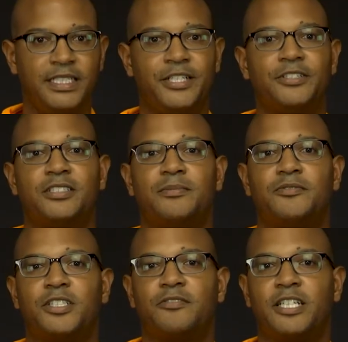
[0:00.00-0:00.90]
Here are some
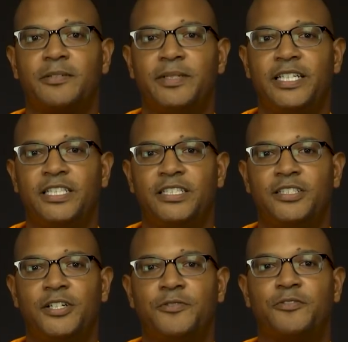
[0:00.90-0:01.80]
of our
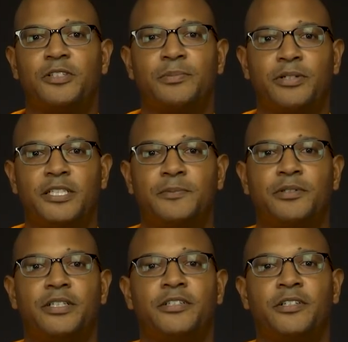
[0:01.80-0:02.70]
recommendations though for the price
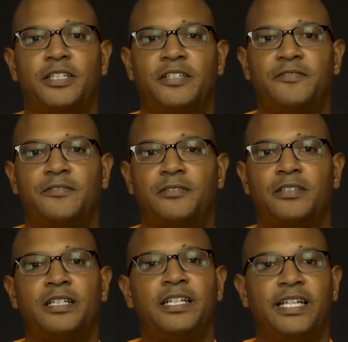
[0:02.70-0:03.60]
point you're looking
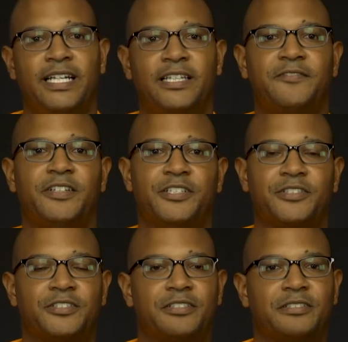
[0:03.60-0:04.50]
for and the
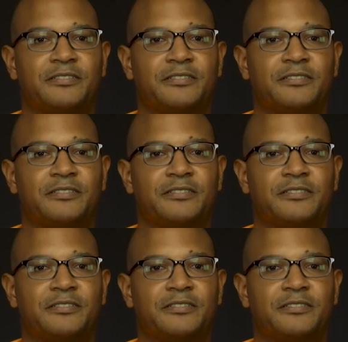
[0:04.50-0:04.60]
features.